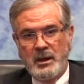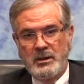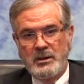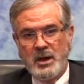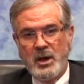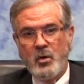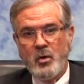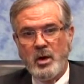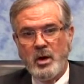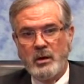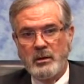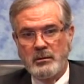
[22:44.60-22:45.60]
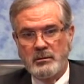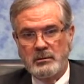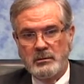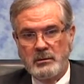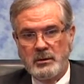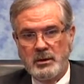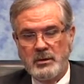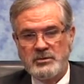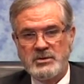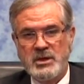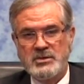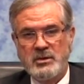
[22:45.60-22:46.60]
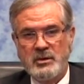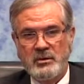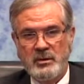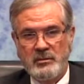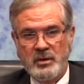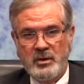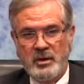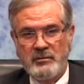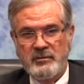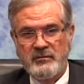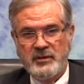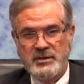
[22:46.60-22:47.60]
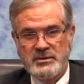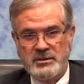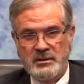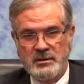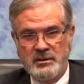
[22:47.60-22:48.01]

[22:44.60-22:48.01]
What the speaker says: Don Hall, who was also a criminal law professor,